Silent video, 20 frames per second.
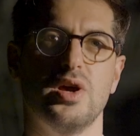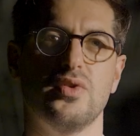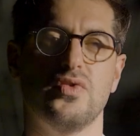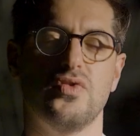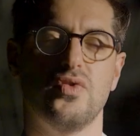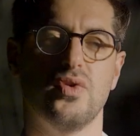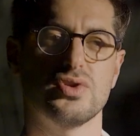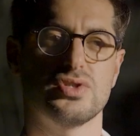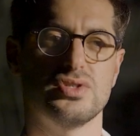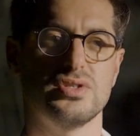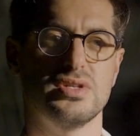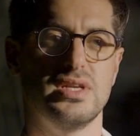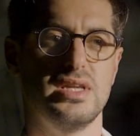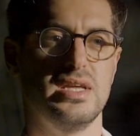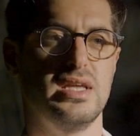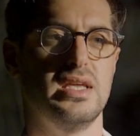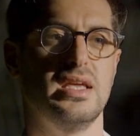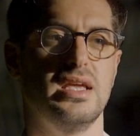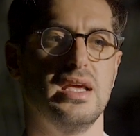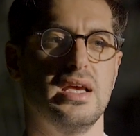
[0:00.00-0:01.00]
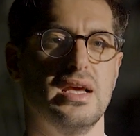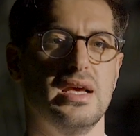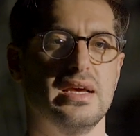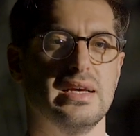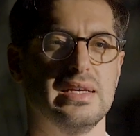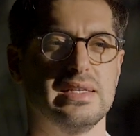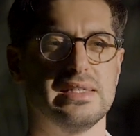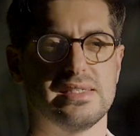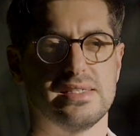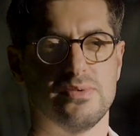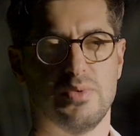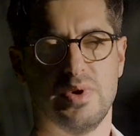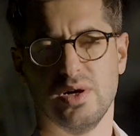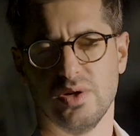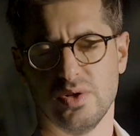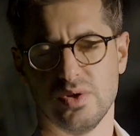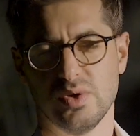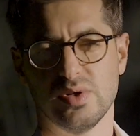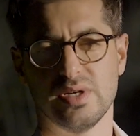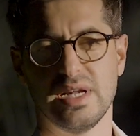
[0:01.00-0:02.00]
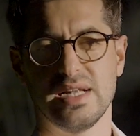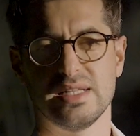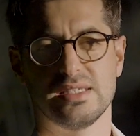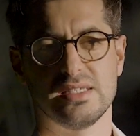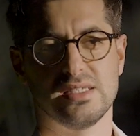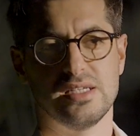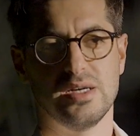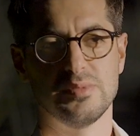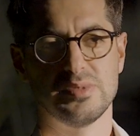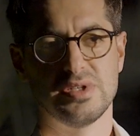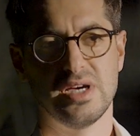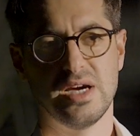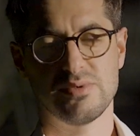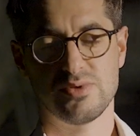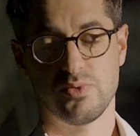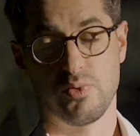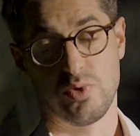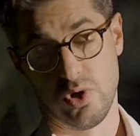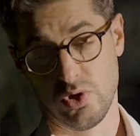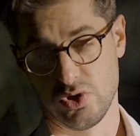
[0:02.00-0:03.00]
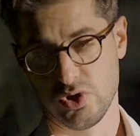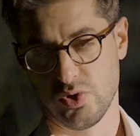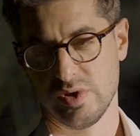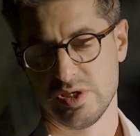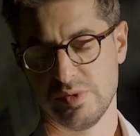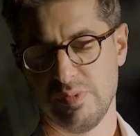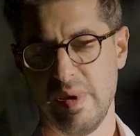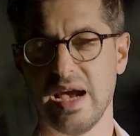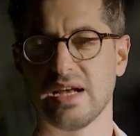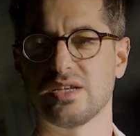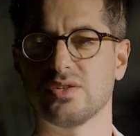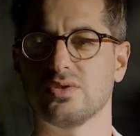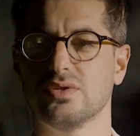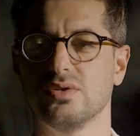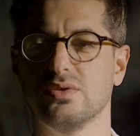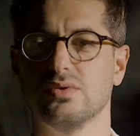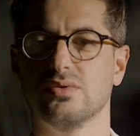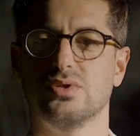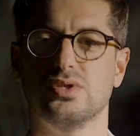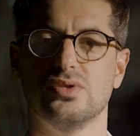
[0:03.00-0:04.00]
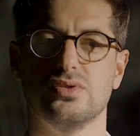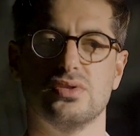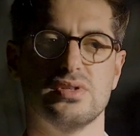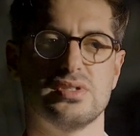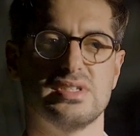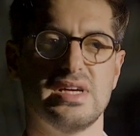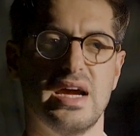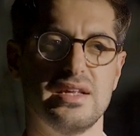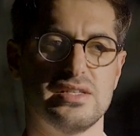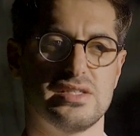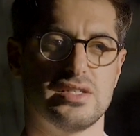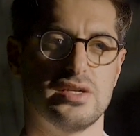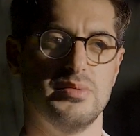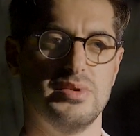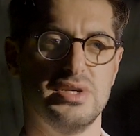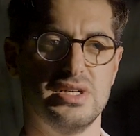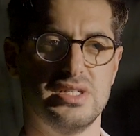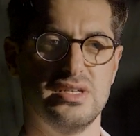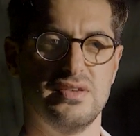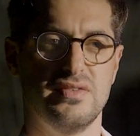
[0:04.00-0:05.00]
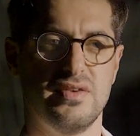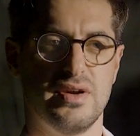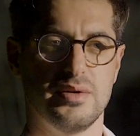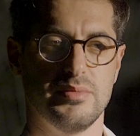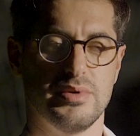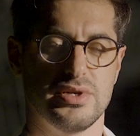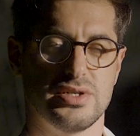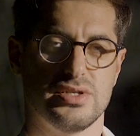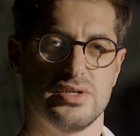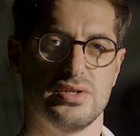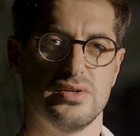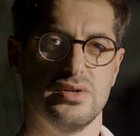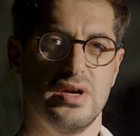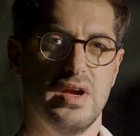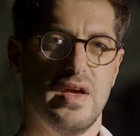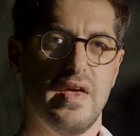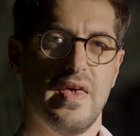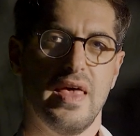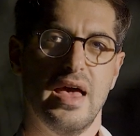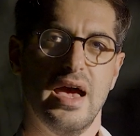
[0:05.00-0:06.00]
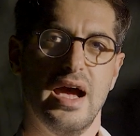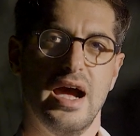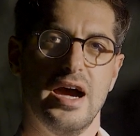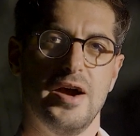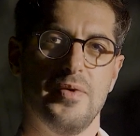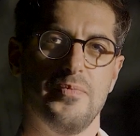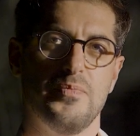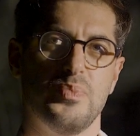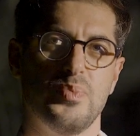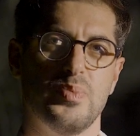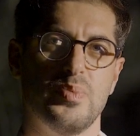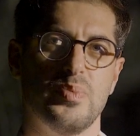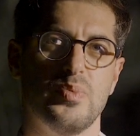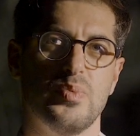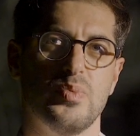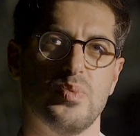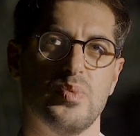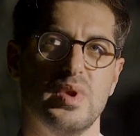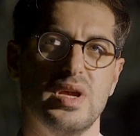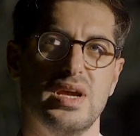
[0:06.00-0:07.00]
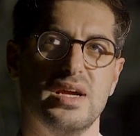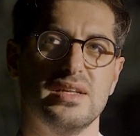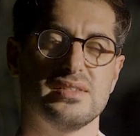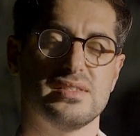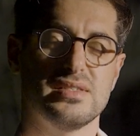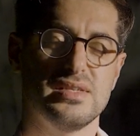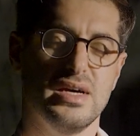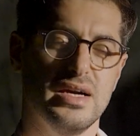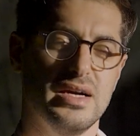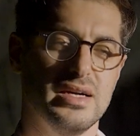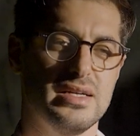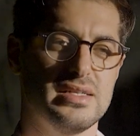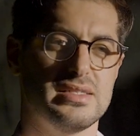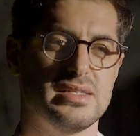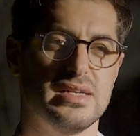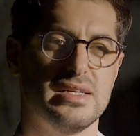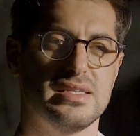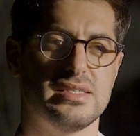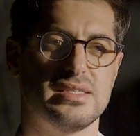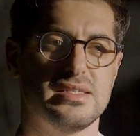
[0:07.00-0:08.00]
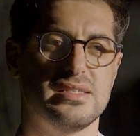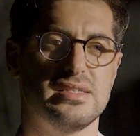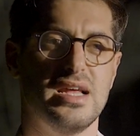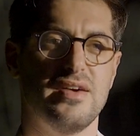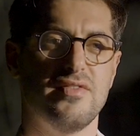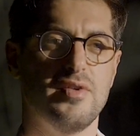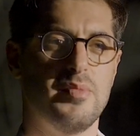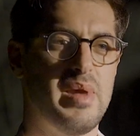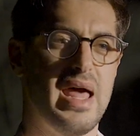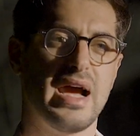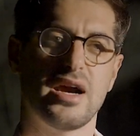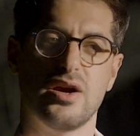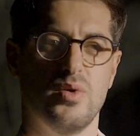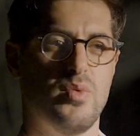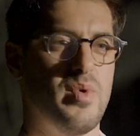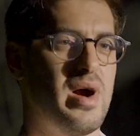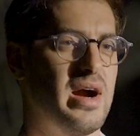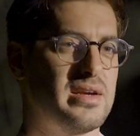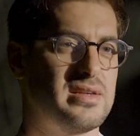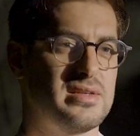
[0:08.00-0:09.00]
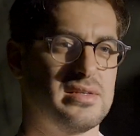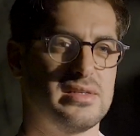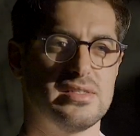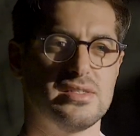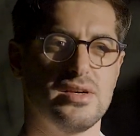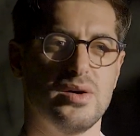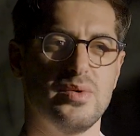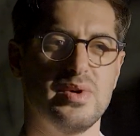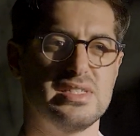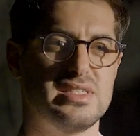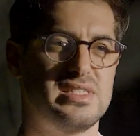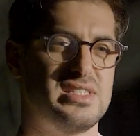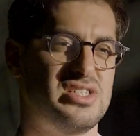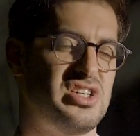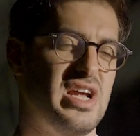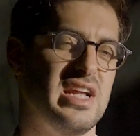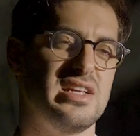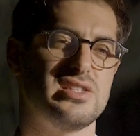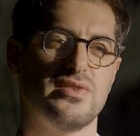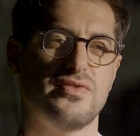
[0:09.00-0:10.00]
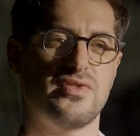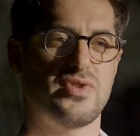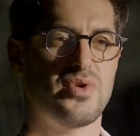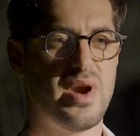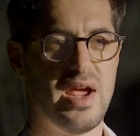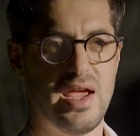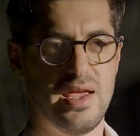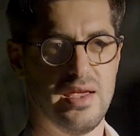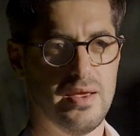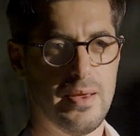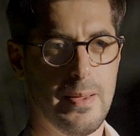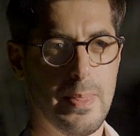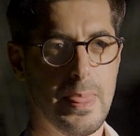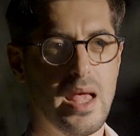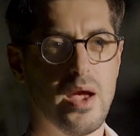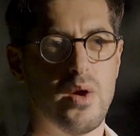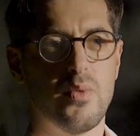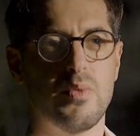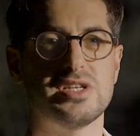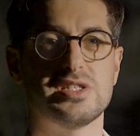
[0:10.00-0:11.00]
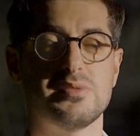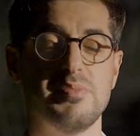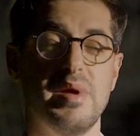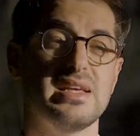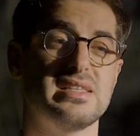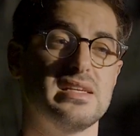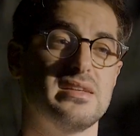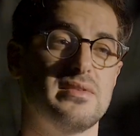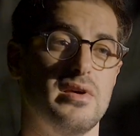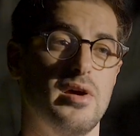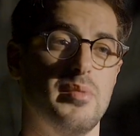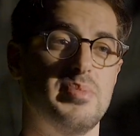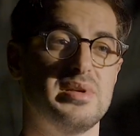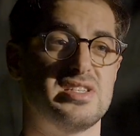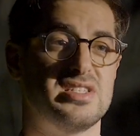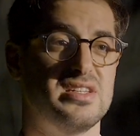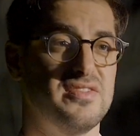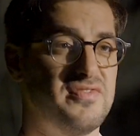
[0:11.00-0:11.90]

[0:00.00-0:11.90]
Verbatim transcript: Unfortunately, we all know that sometimes, with all due respect to, to the science community, very much so, um, in science, it's never black or white. It's always shades of gray, which makes it a bit